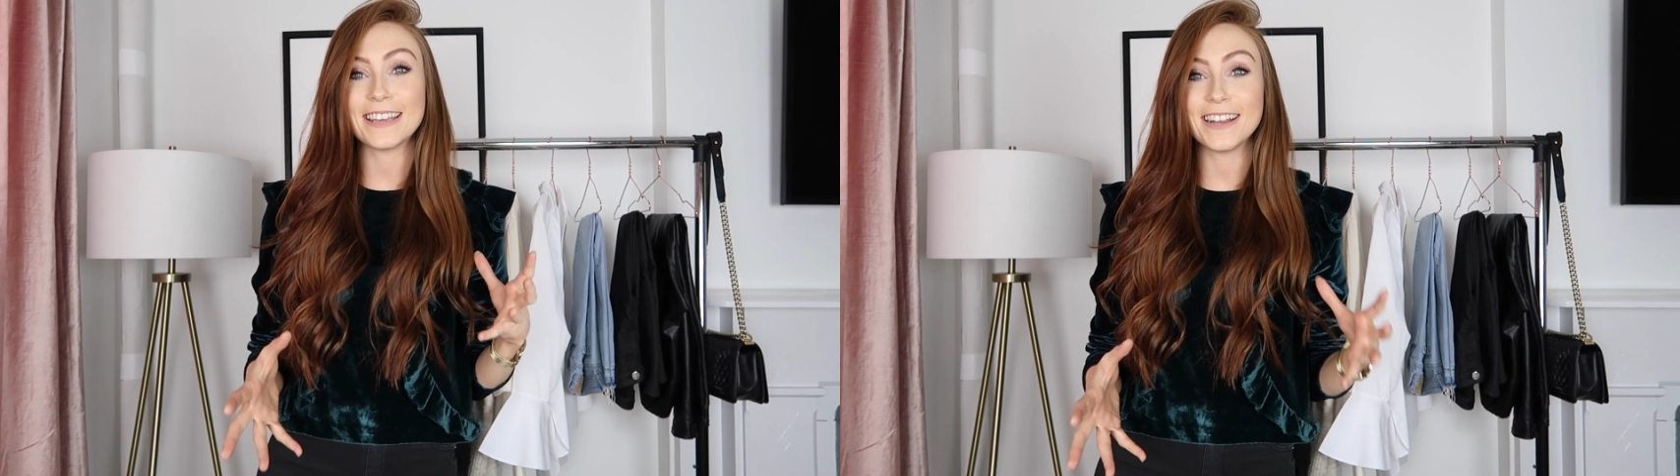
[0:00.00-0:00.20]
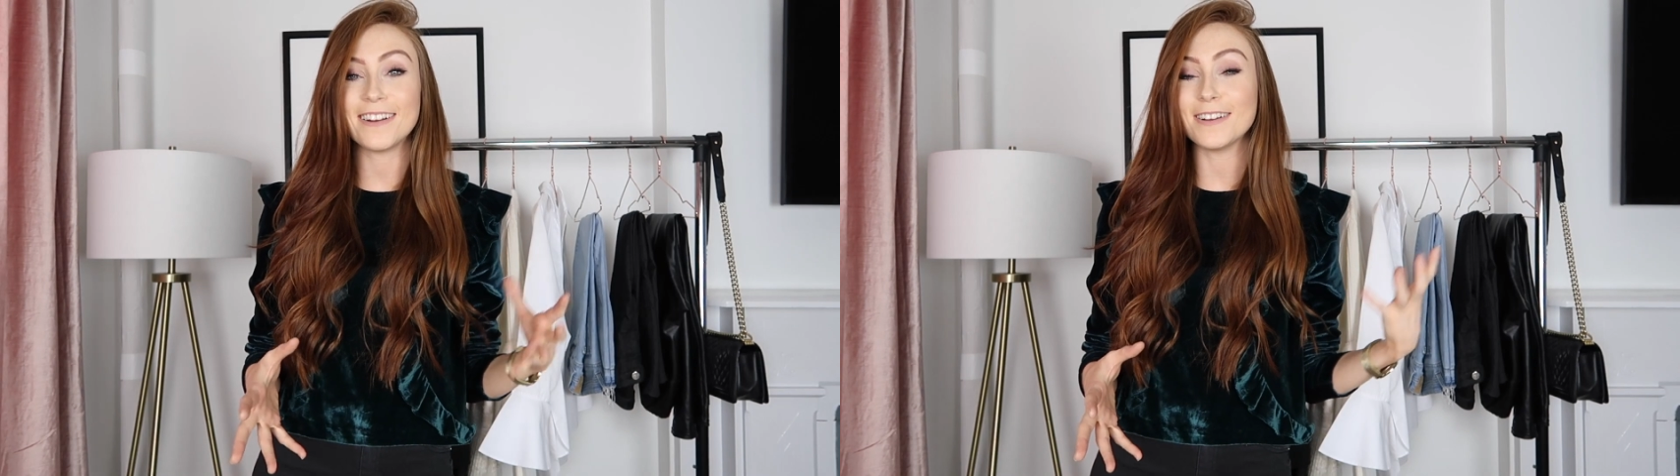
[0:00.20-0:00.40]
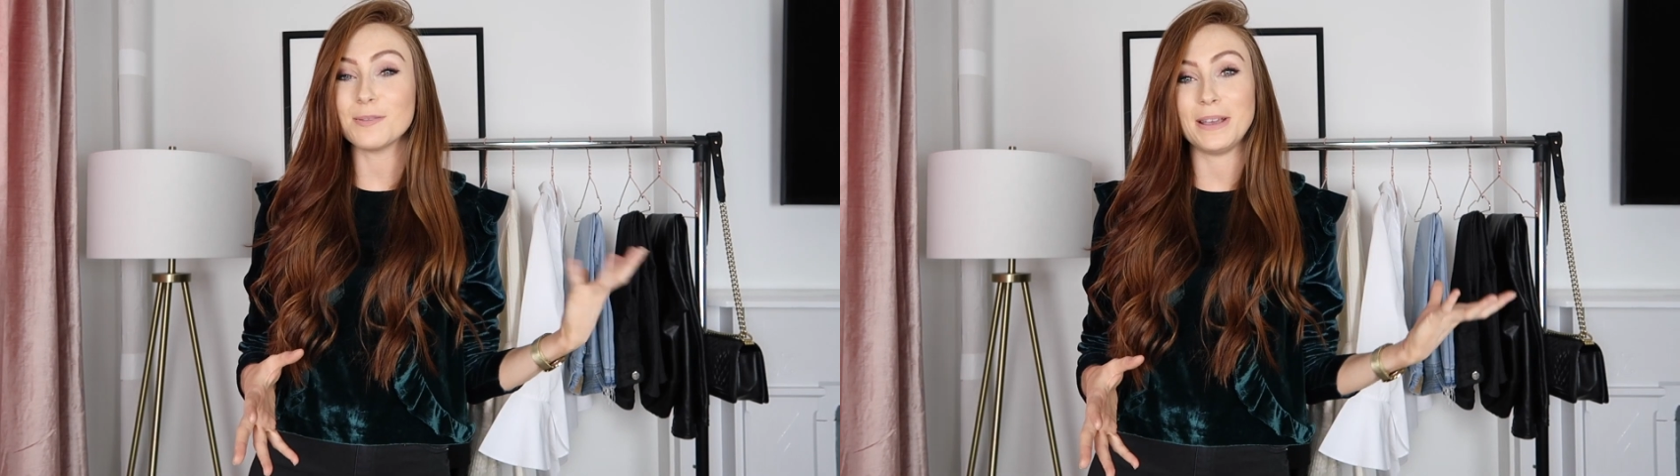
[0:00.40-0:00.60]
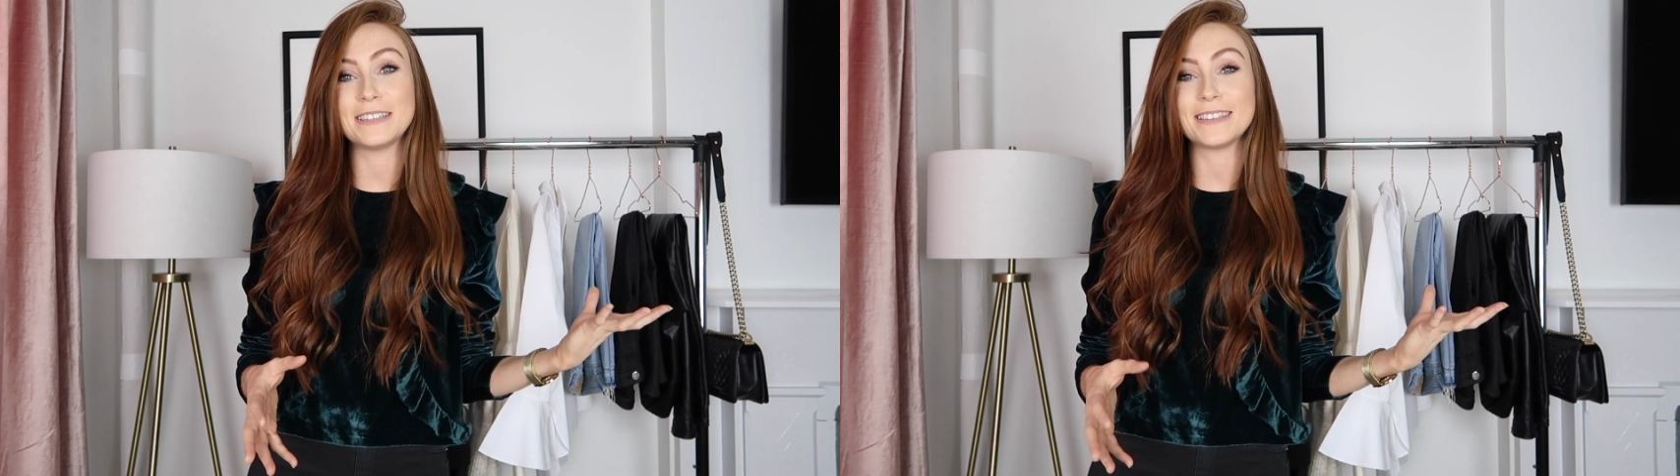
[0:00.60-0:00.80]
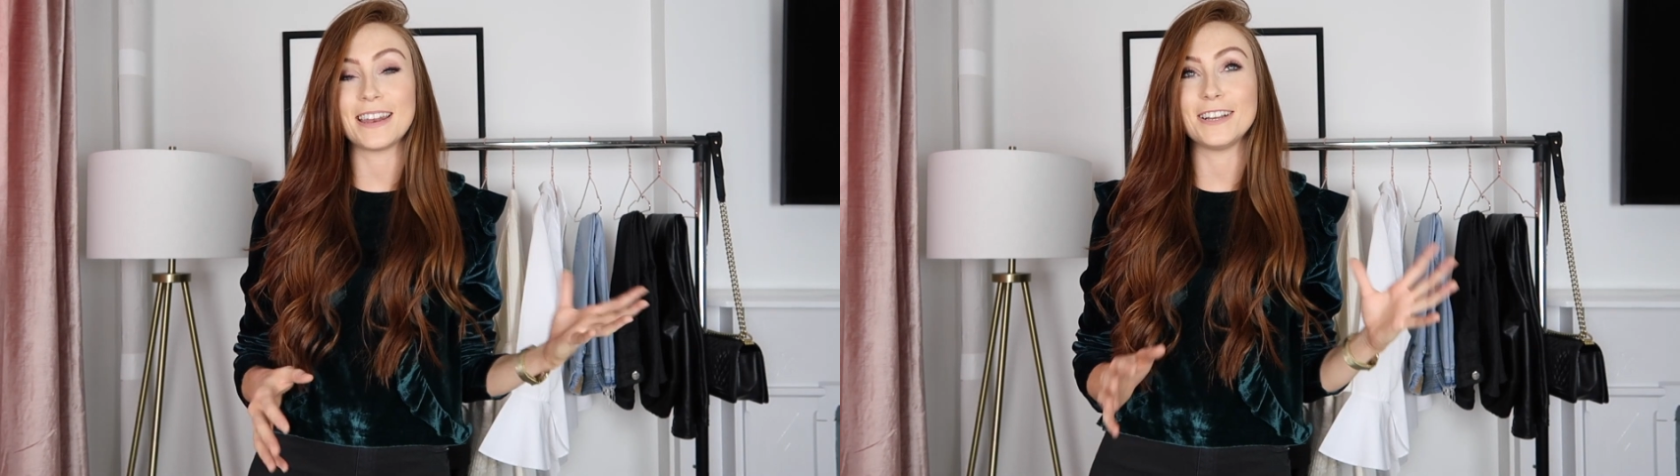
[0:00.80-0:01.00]
Here are the
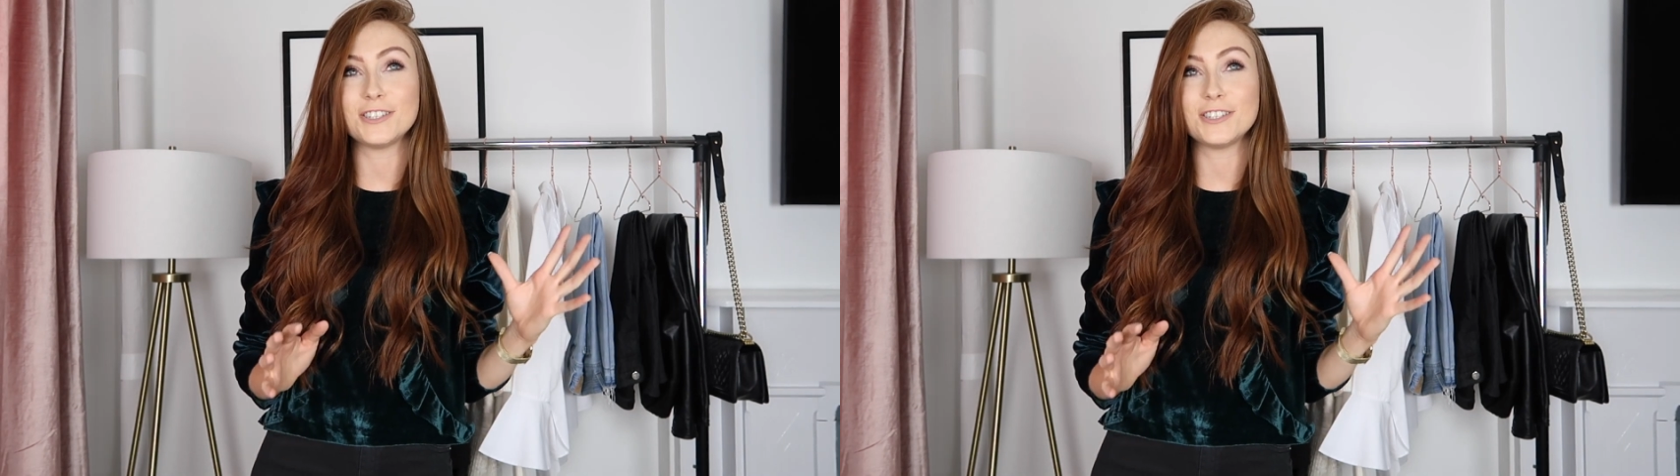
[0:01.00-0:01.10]
pieces that I